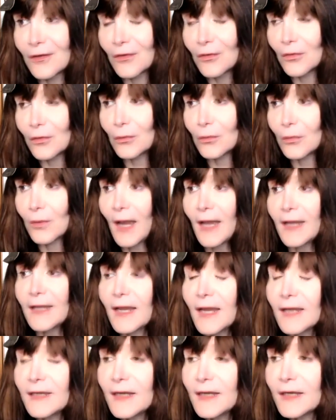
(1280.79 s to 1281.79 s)
who,
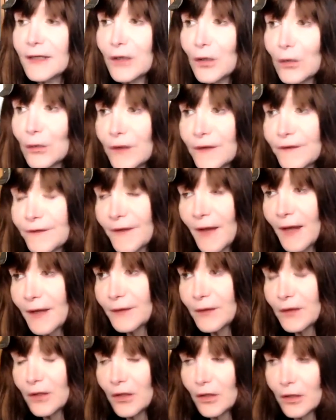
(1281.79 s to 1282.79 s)
and I noticed
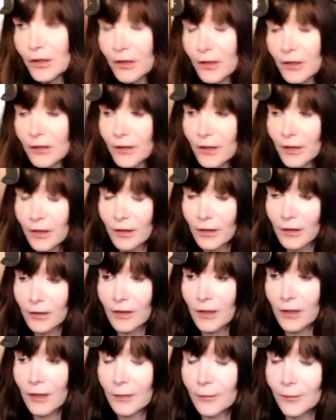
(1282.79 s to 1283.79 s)
that there
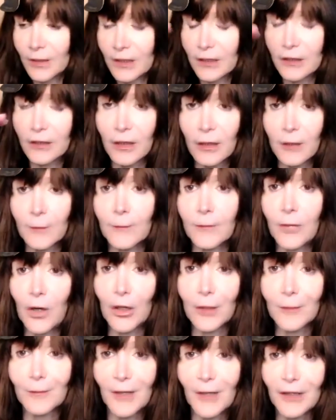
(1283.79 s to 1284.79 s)
can be
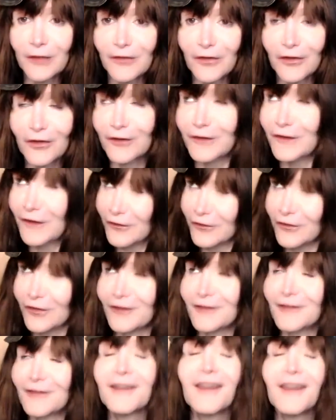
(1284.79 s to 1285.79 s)

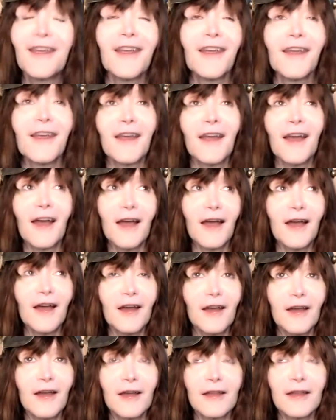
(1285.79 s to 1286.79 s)
compartmentalization,
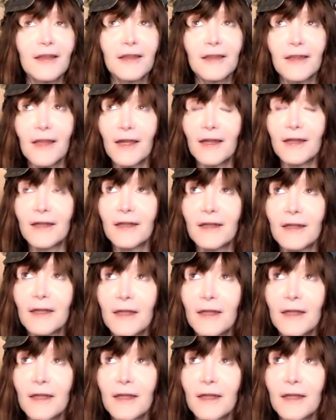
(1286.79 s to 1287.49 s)
that,